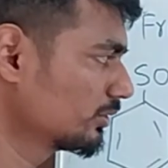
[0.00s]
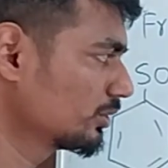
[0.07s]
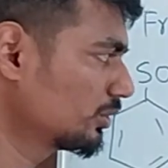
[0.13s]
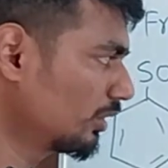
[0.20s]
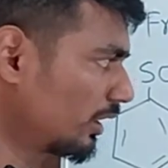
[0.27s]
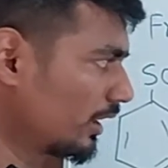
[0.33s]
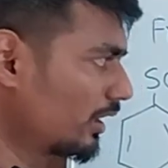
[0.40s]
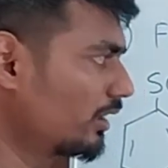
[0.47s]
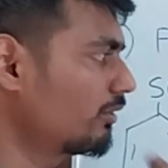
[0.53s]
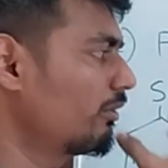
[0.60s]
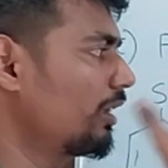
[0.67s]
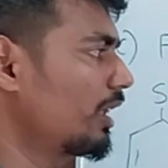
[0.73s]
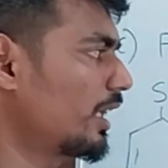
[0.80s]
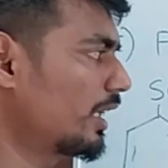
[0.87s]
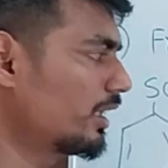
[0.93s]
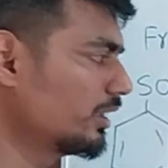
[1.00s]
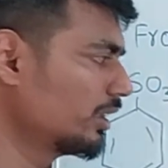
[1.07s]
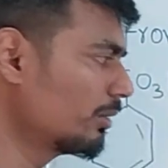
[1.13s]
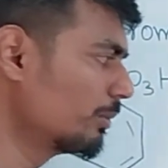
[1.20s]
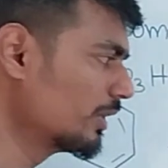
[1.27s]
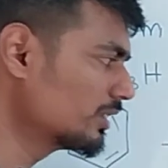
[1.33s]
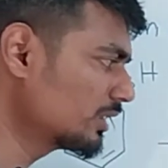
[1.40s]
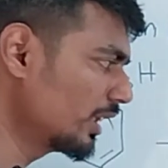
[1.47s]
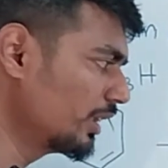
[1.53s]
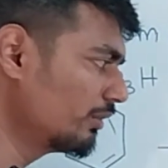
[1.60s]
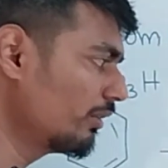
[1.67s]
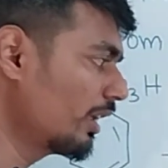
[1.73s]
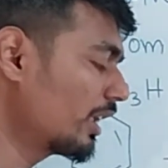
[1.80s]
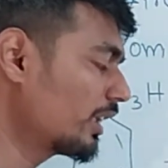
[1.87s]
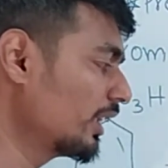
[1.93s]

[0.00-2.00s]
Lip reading: So again we are adding the base and we are